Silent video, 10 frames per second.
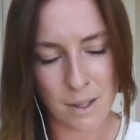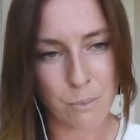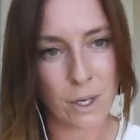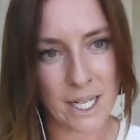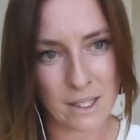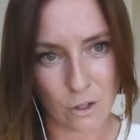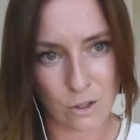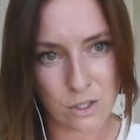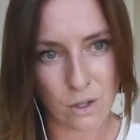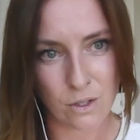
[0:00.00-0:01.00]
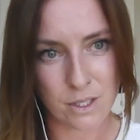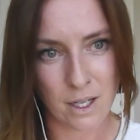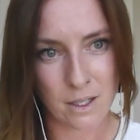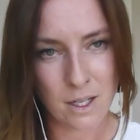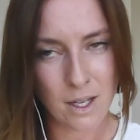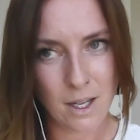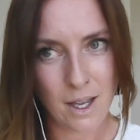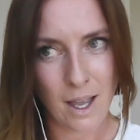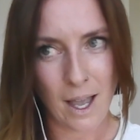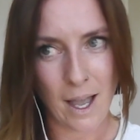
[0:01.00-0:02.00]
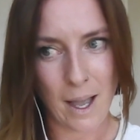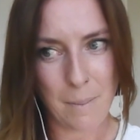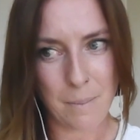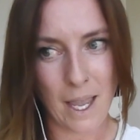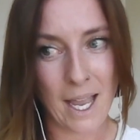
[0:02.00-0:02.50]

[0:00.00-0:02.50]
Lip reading: and bringing those closer. Yeah.